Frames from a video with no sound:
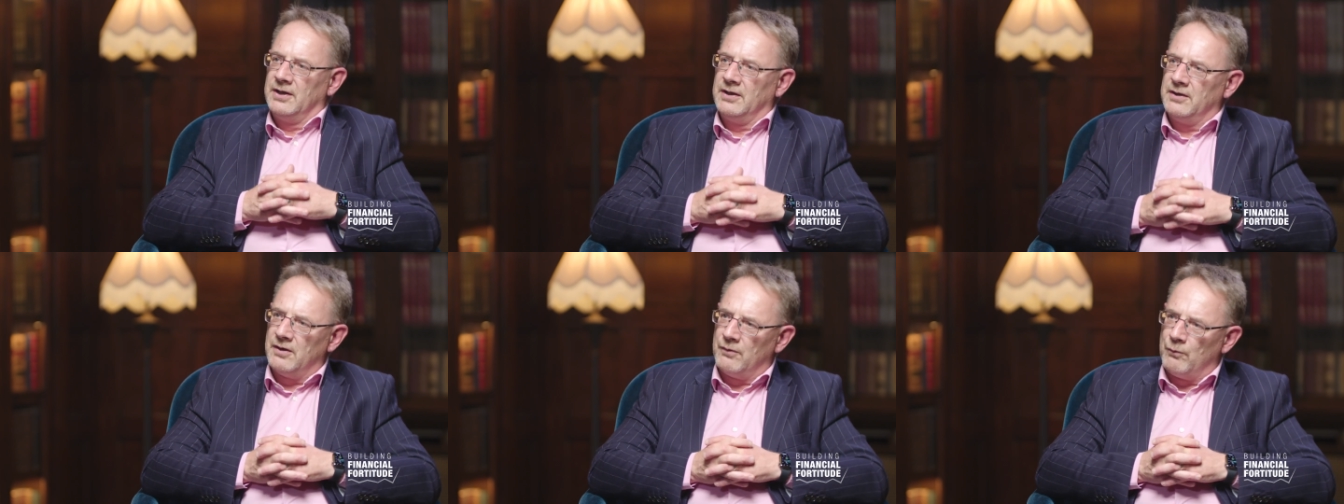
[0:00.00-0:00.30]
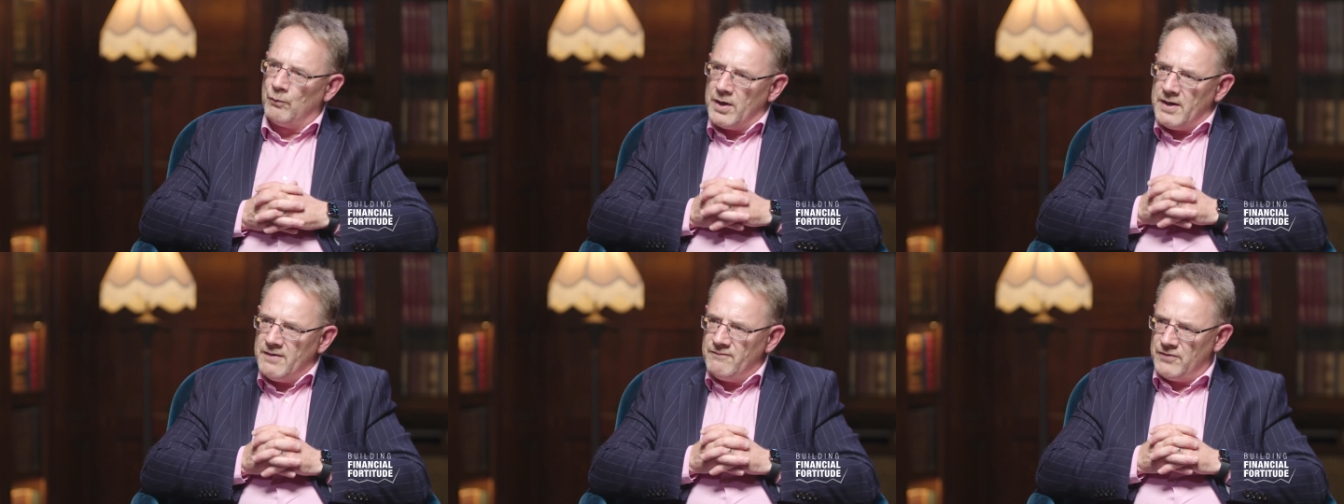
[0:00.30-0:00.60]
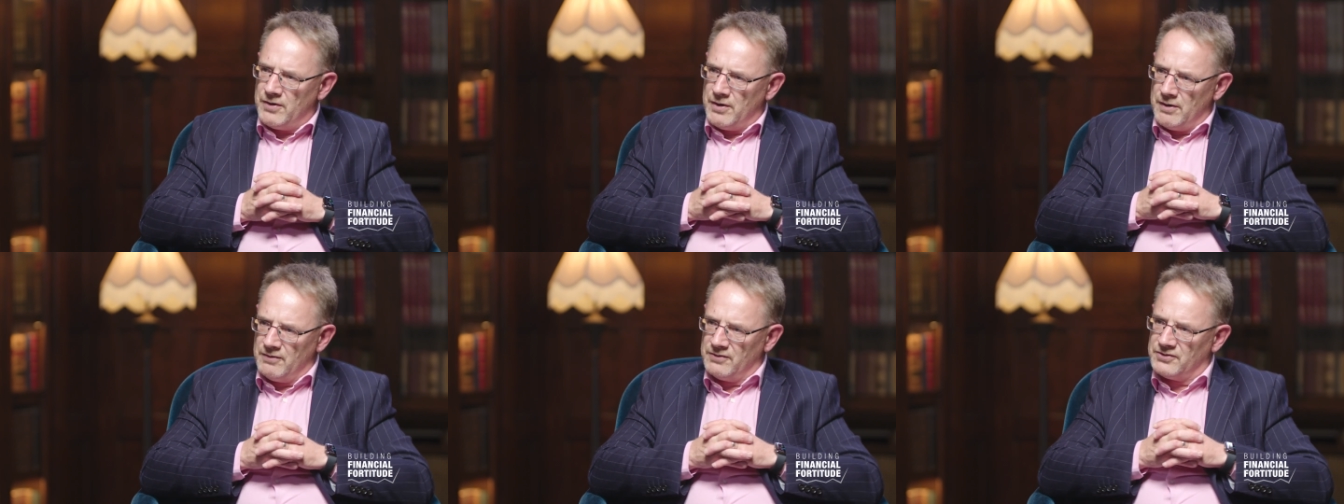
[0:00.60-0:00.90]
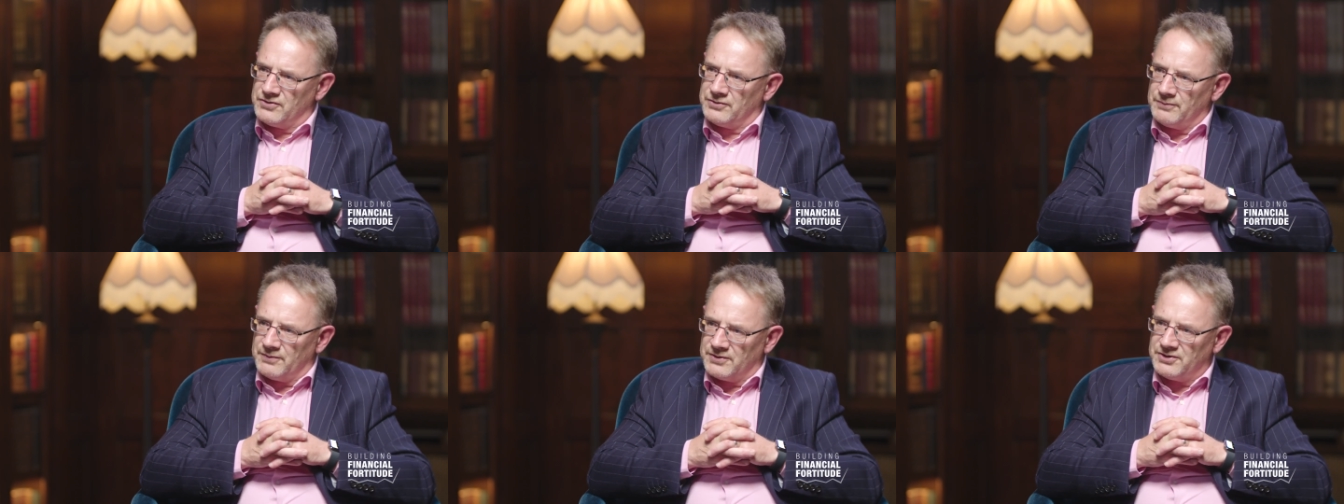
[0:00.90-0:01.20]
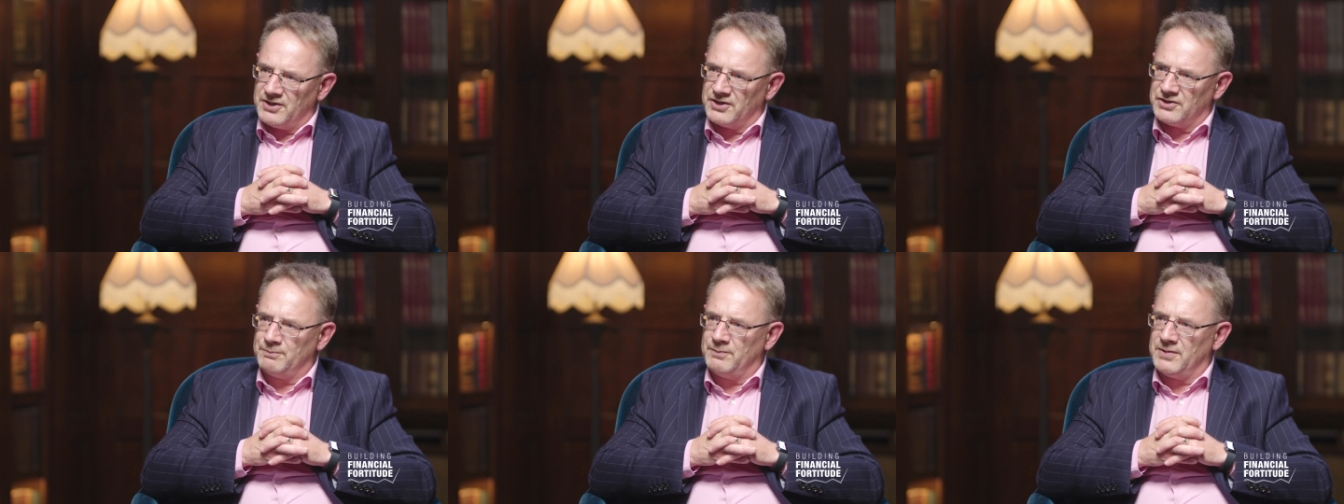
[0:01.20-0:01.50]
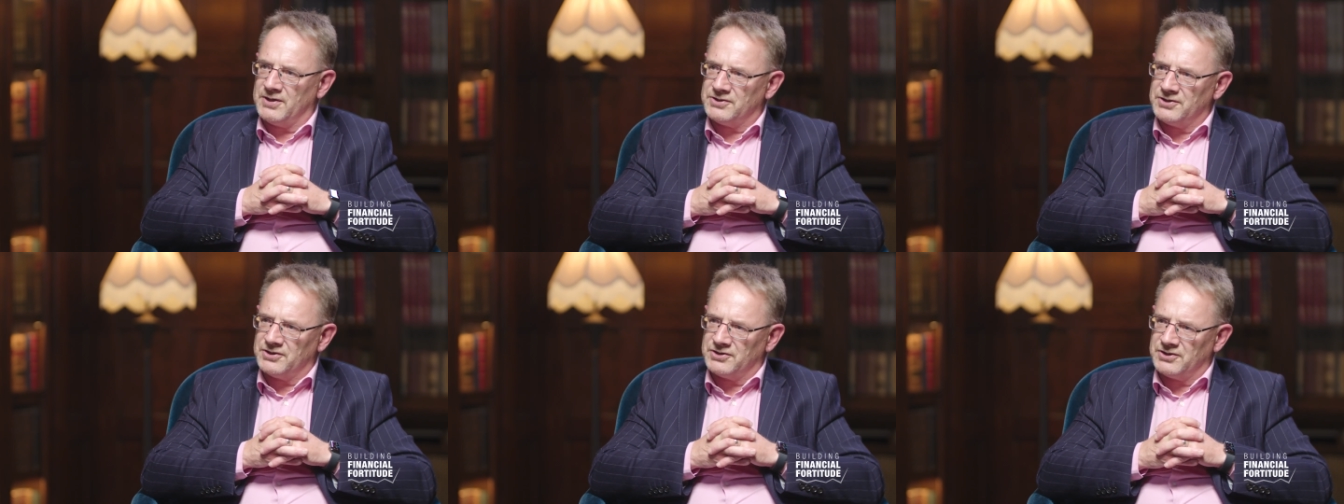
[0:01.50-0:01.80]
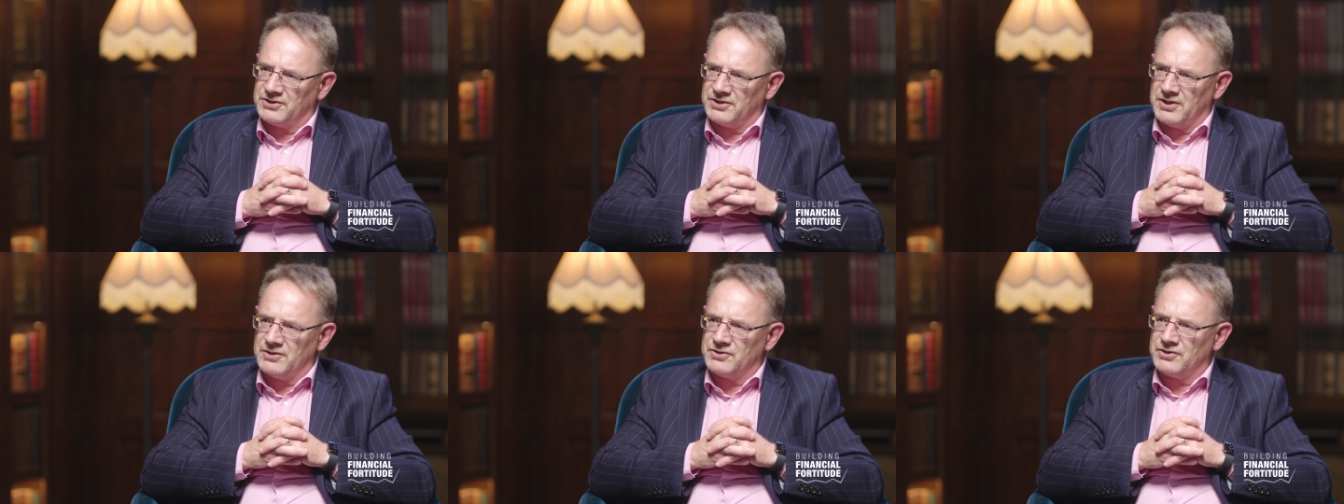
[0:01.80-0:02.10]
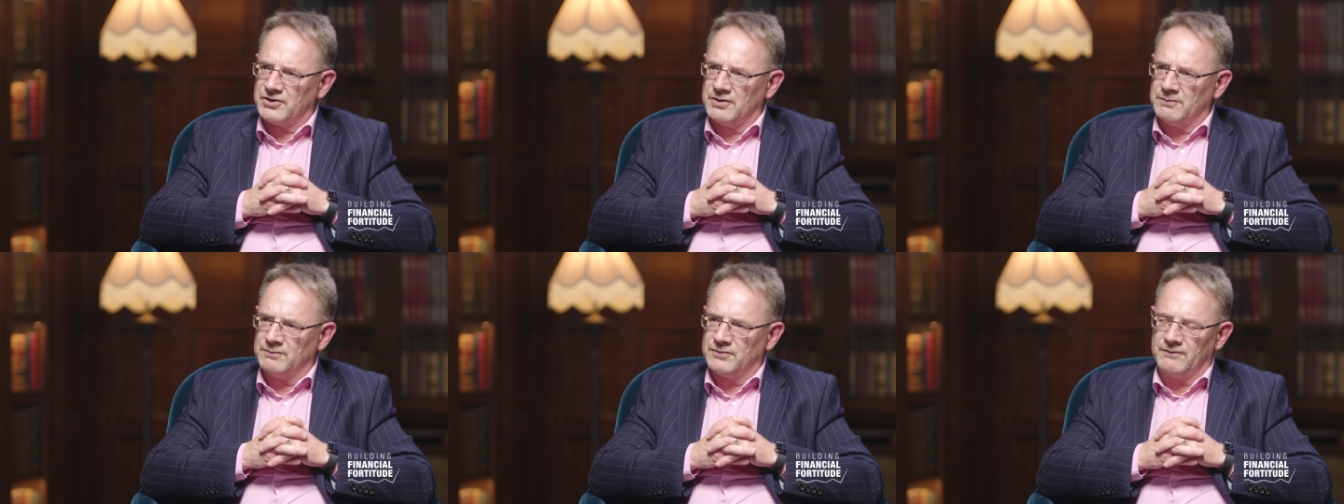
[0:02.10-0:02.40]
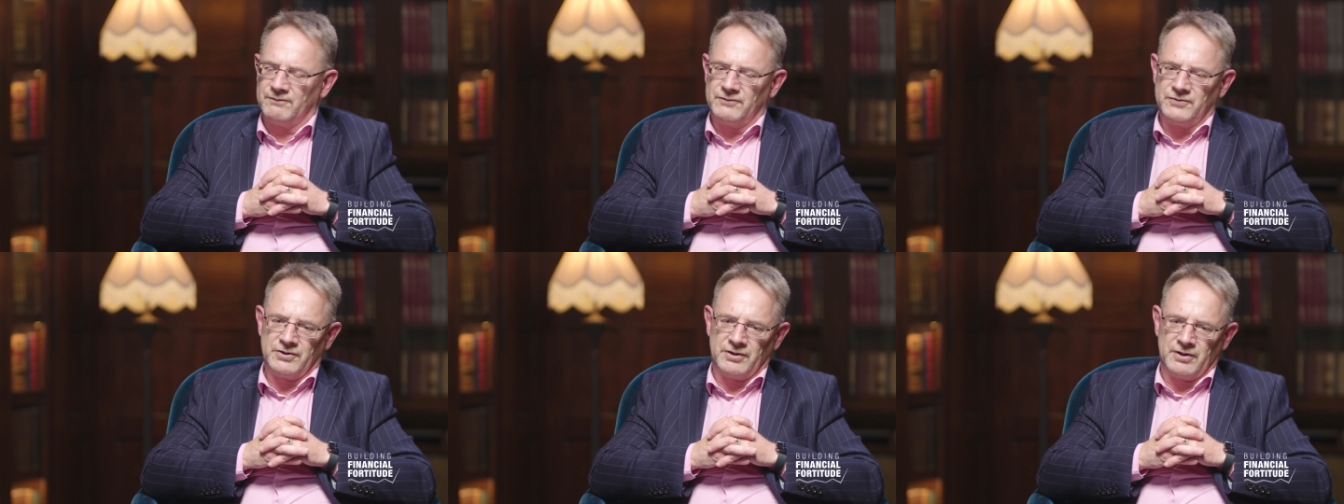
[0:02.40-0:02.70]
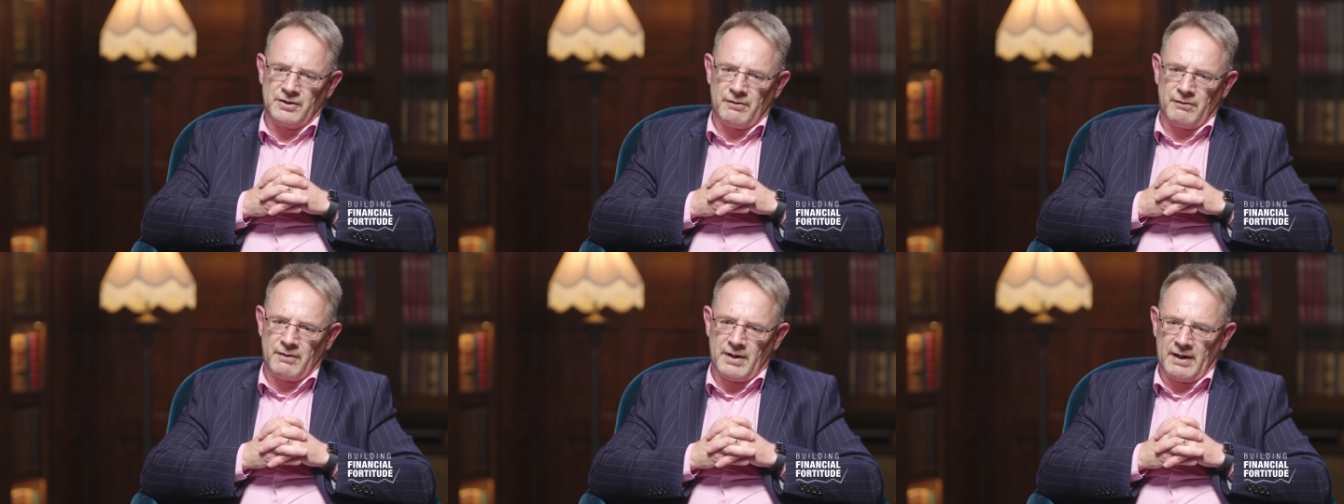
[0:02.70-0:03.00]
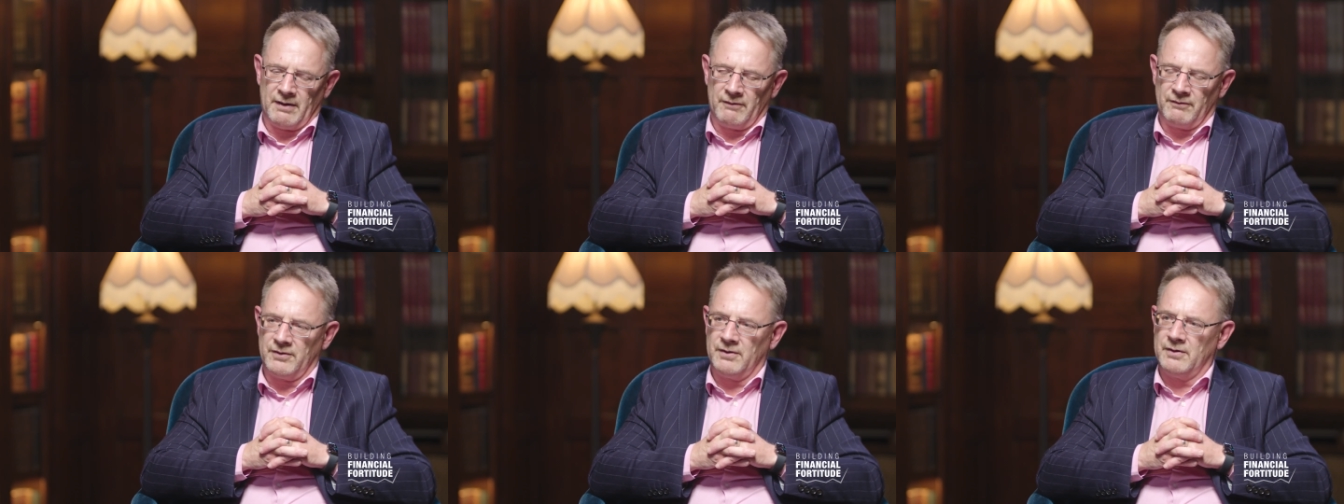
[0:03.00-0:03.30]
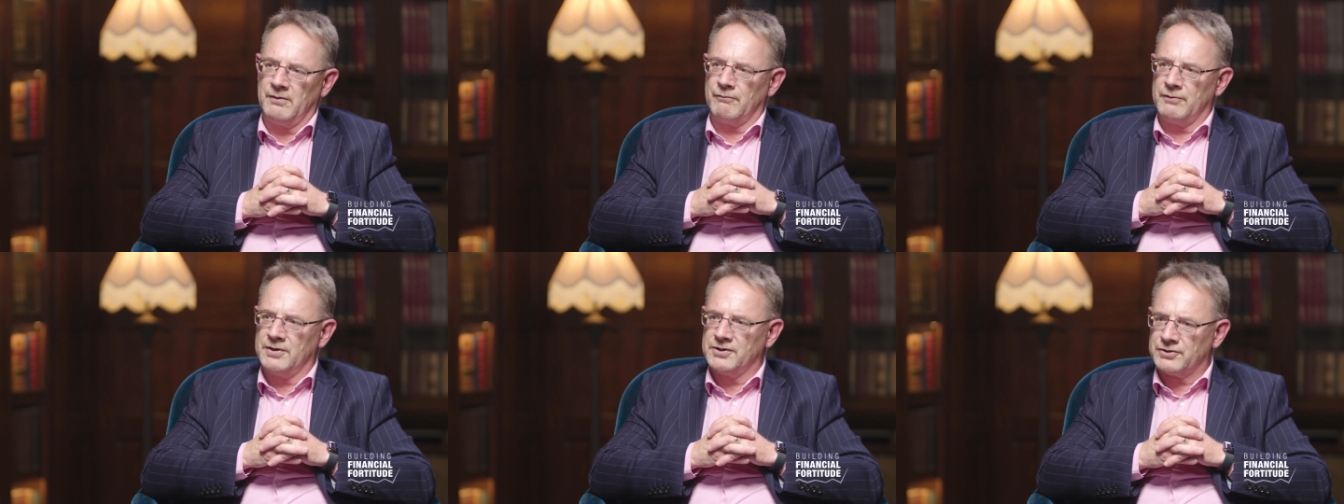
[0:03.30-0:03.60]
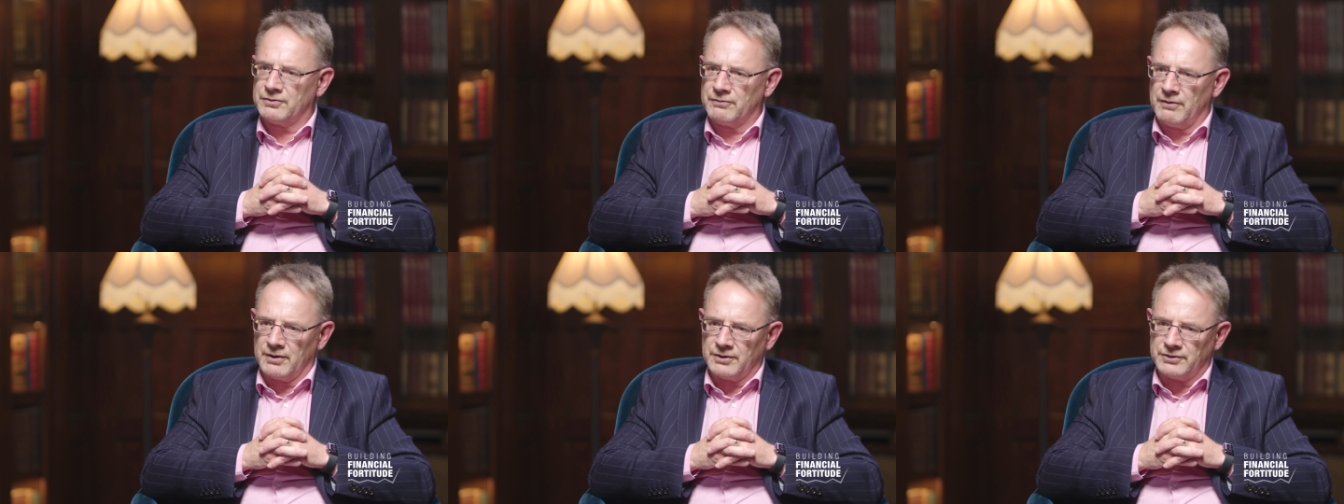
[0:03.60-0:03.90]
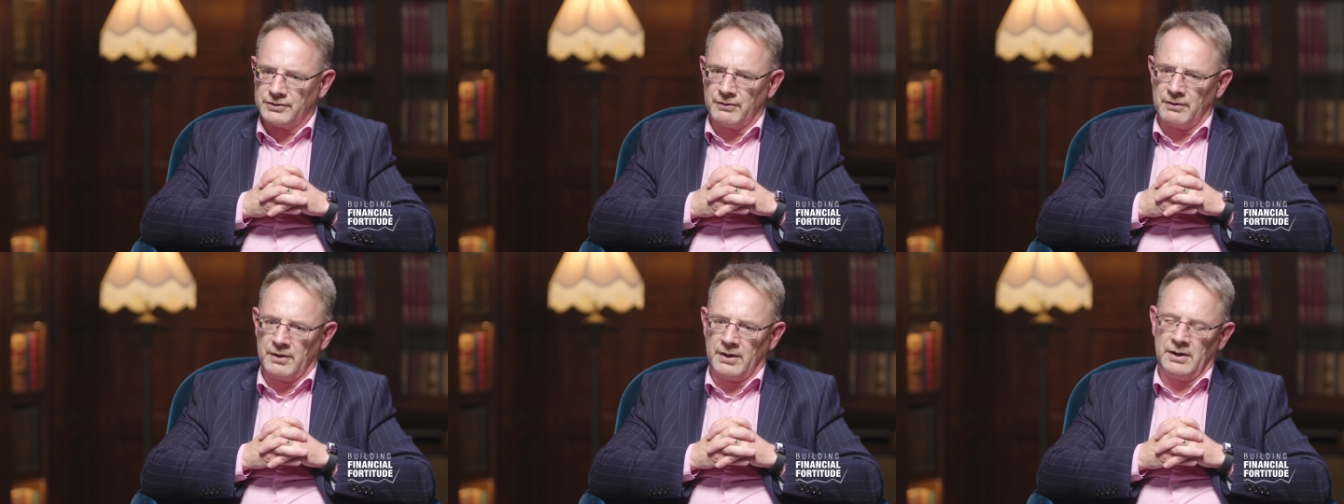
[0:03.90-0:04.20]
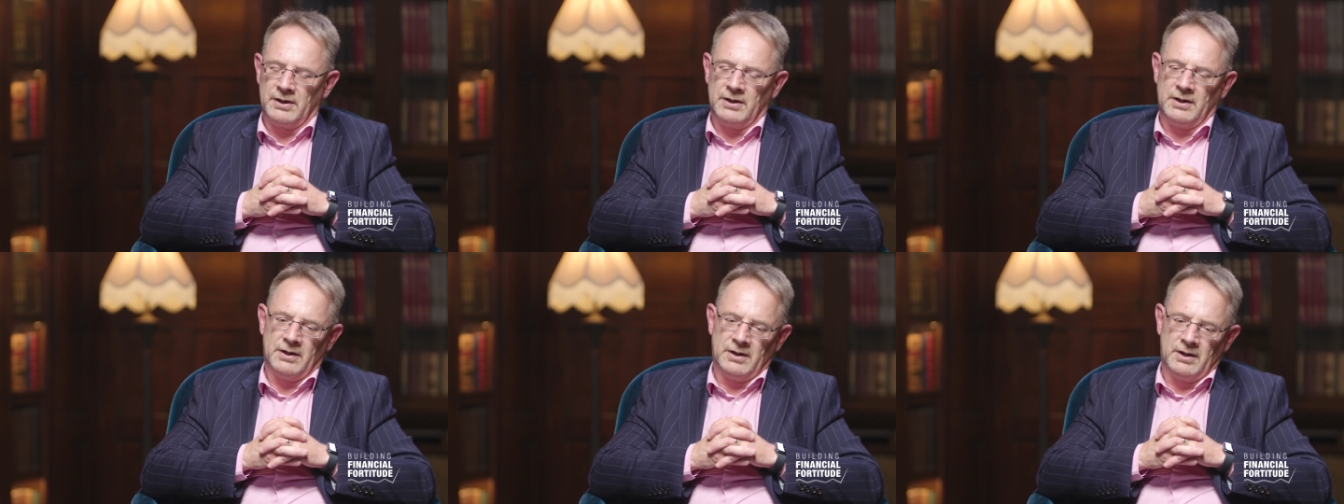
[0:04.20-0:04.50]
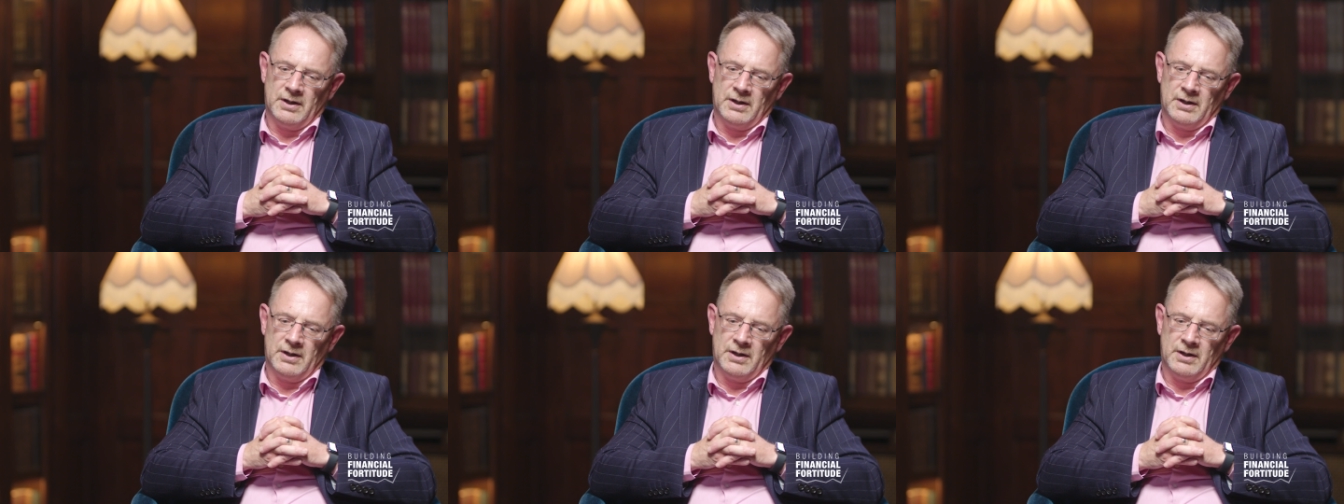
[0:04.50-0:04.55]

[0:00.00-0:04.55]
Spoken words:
that we've used to assist businesses in terms of turnaround, restructuring,